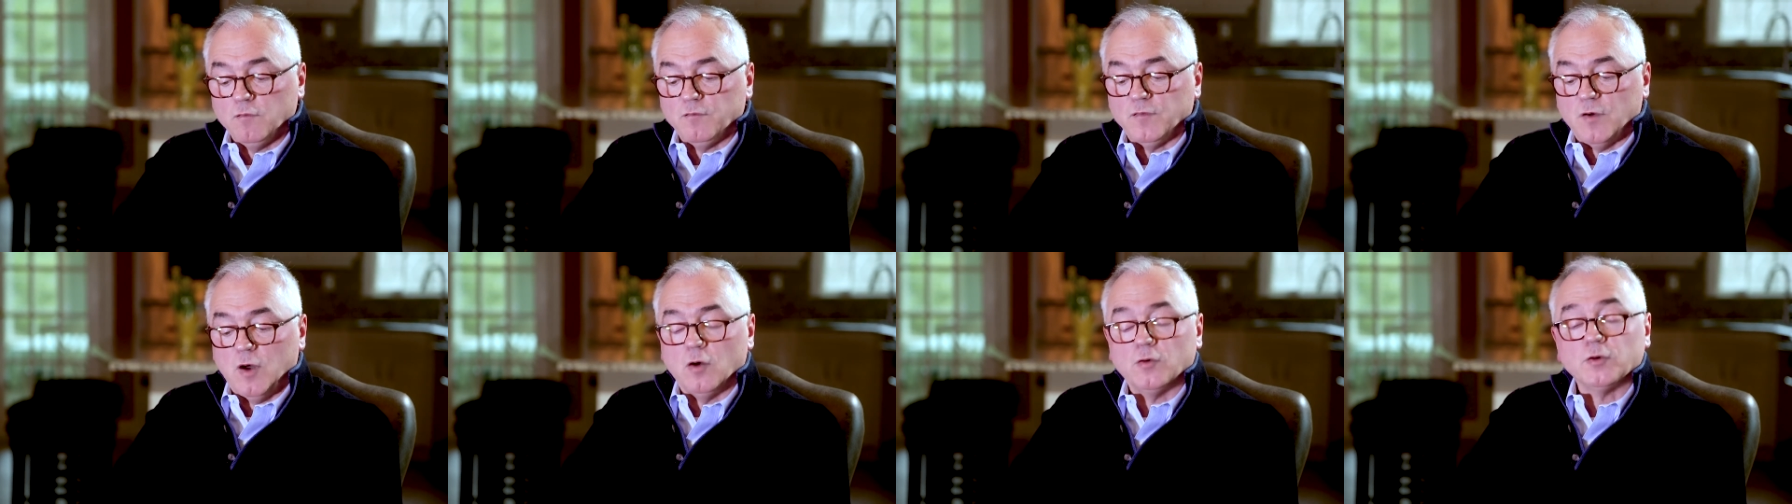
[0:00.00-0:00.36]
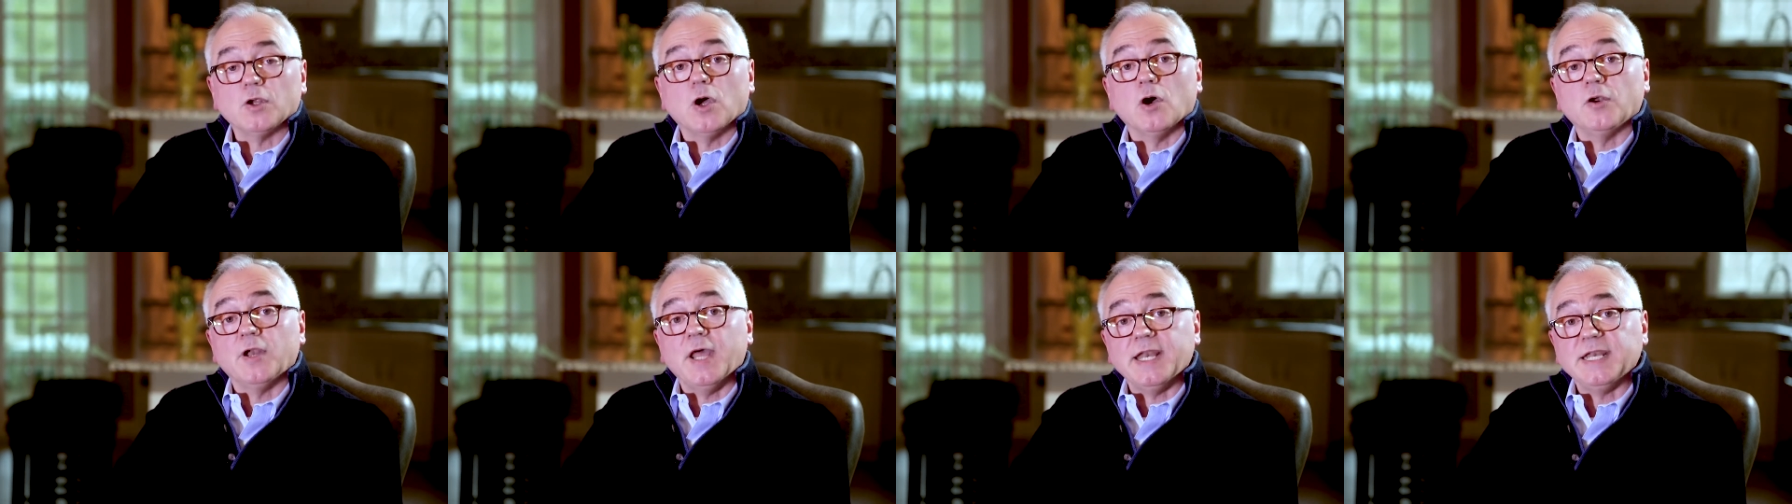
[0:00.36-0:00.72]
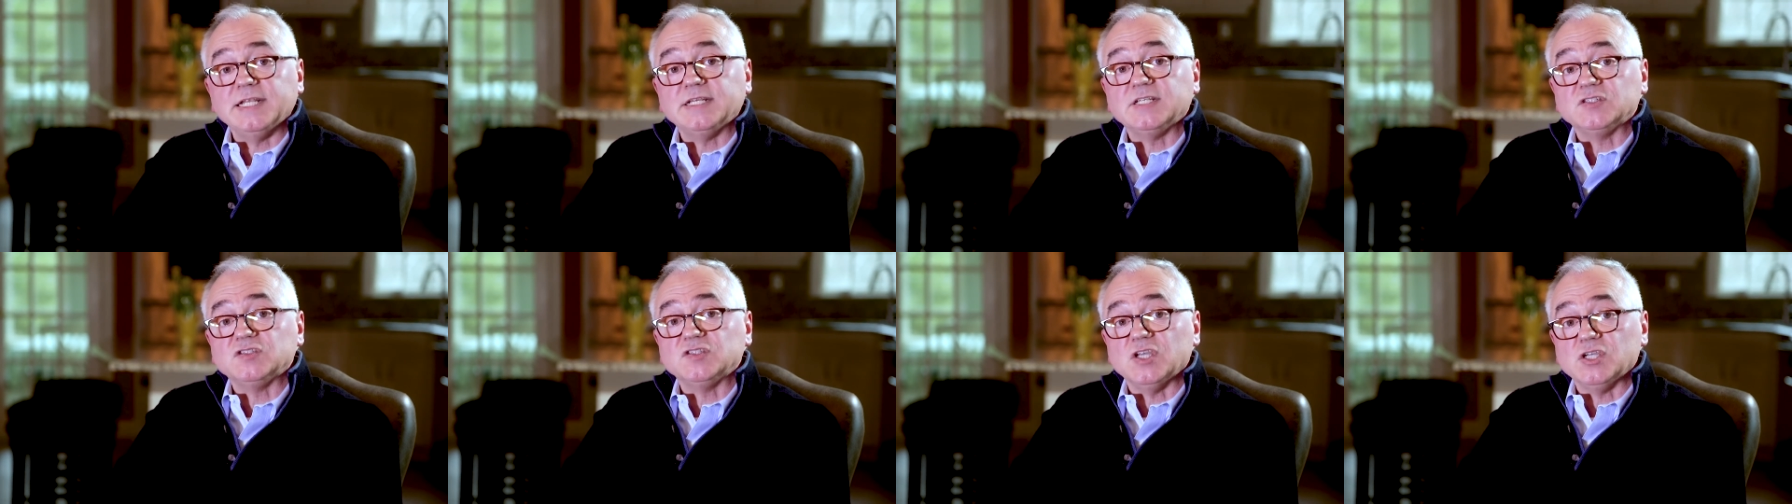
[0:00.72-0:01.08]
vote on any
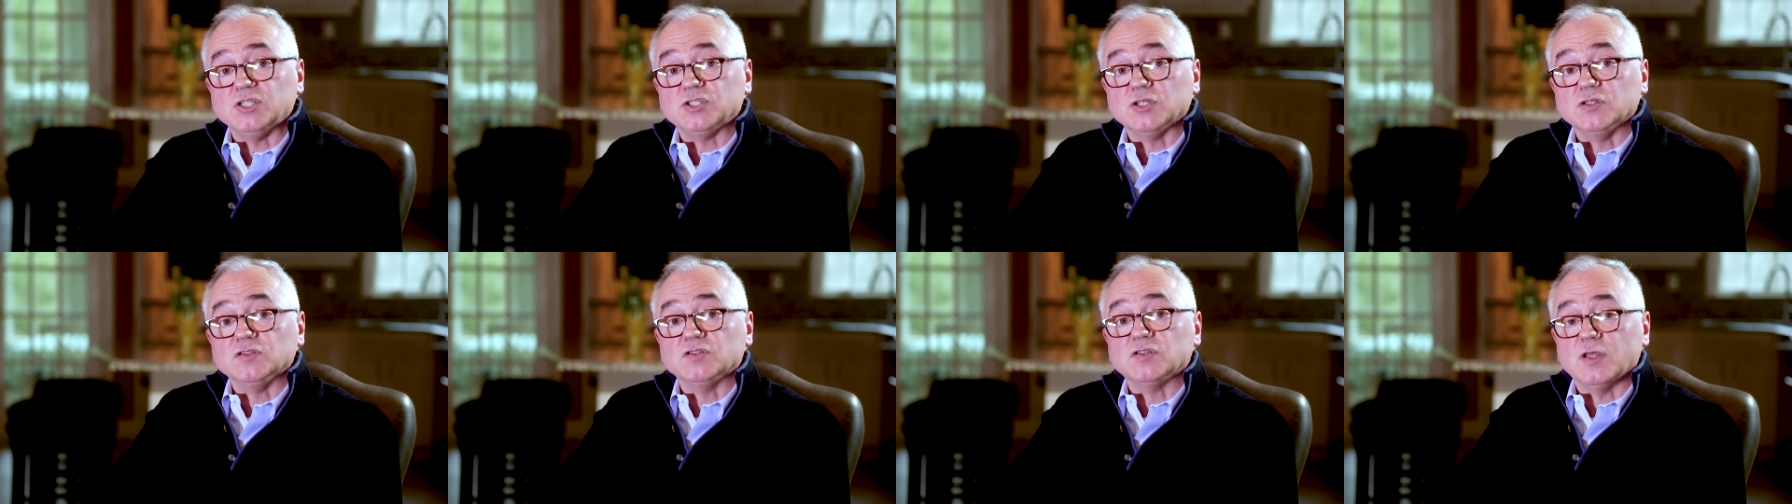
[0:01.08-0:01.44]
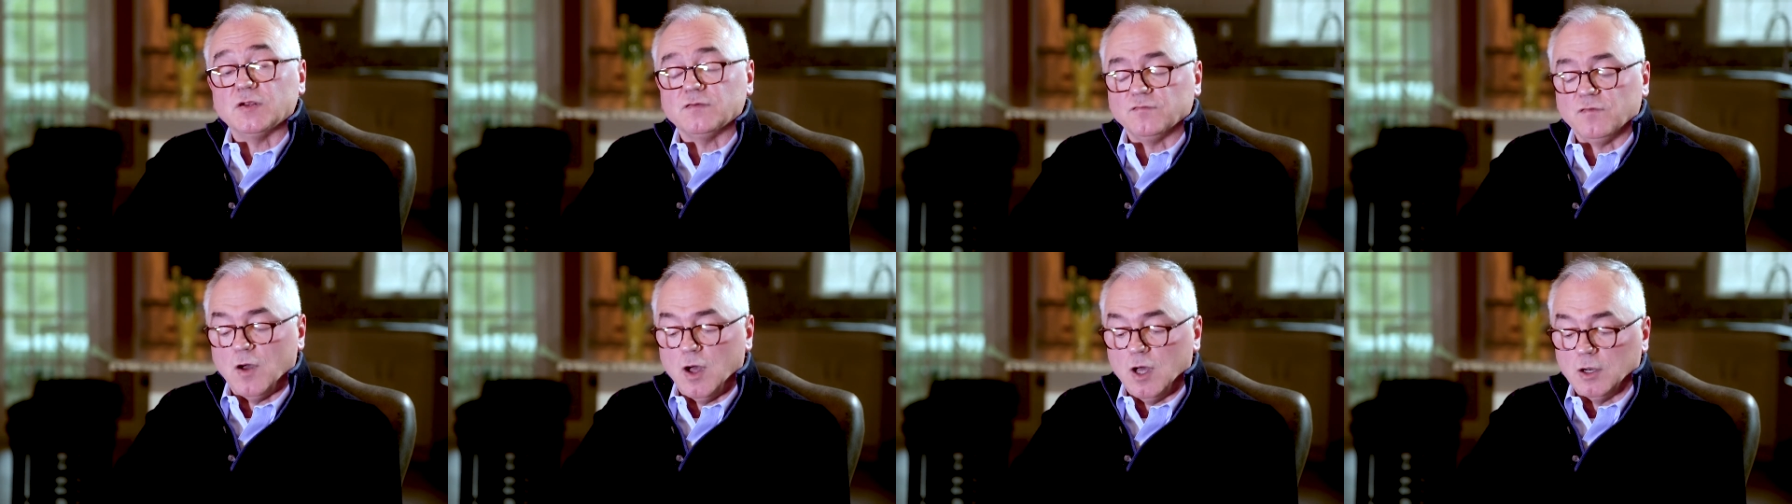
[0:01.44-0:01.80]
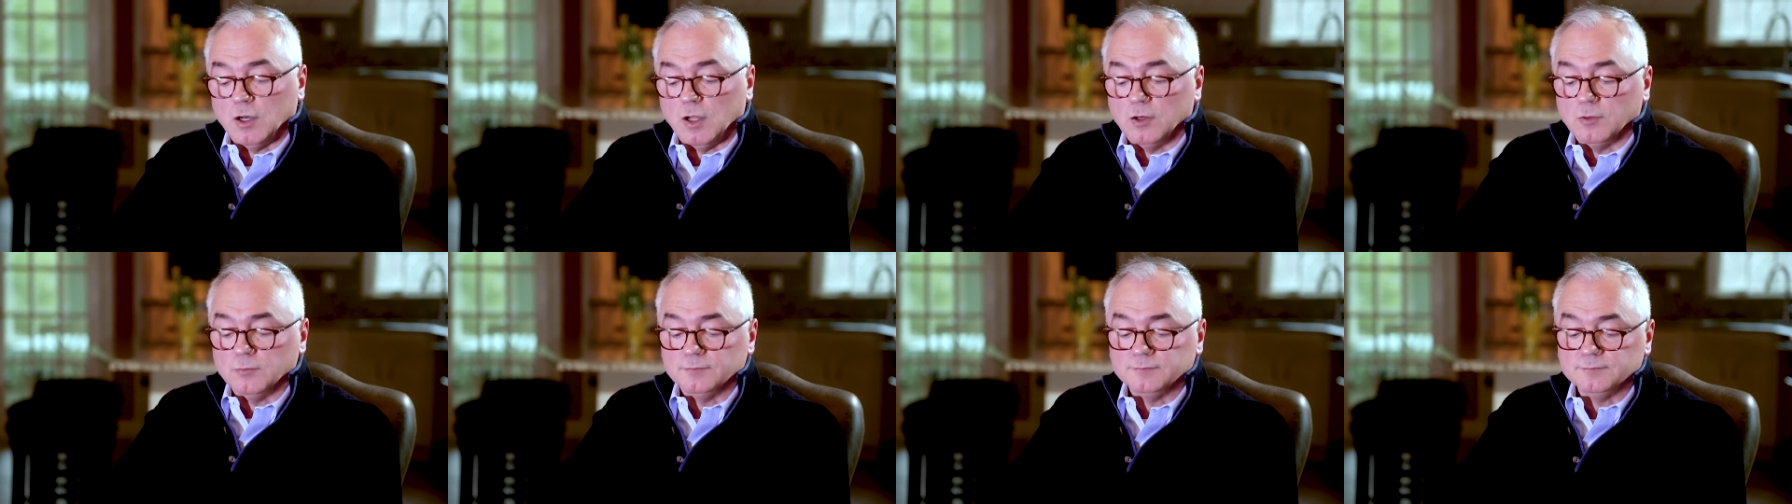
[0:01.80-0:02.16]
decisions that
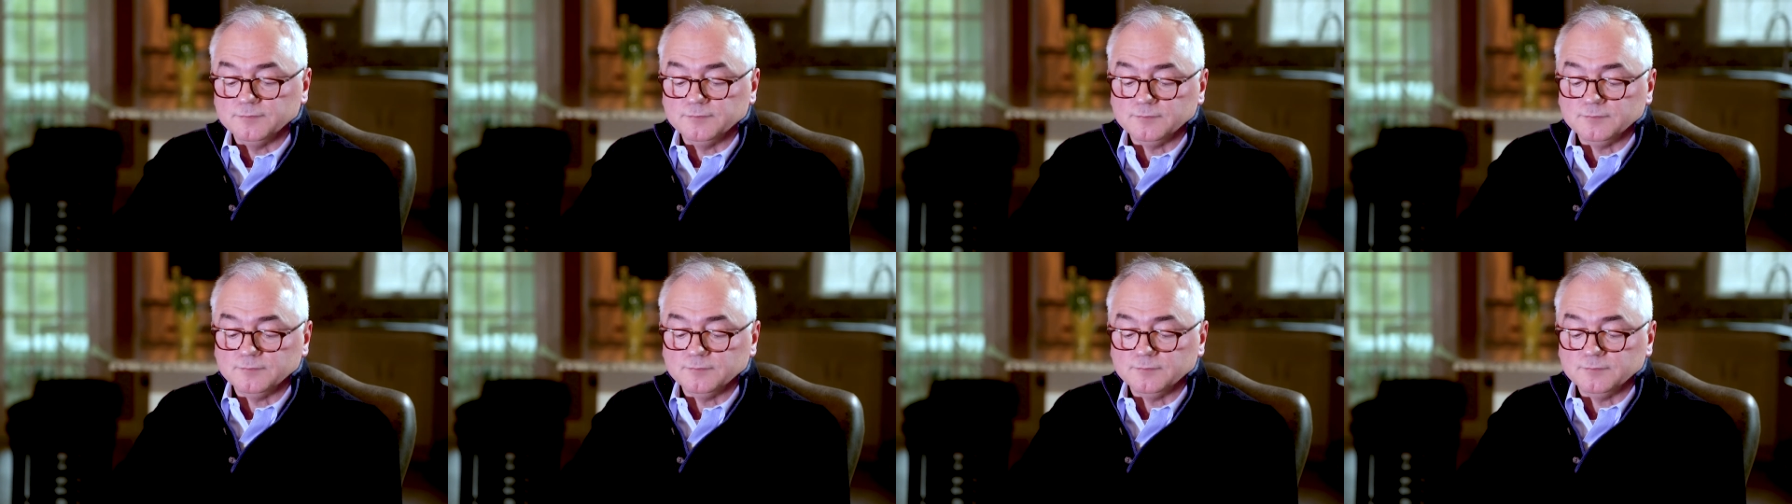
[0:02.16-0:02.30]
follow.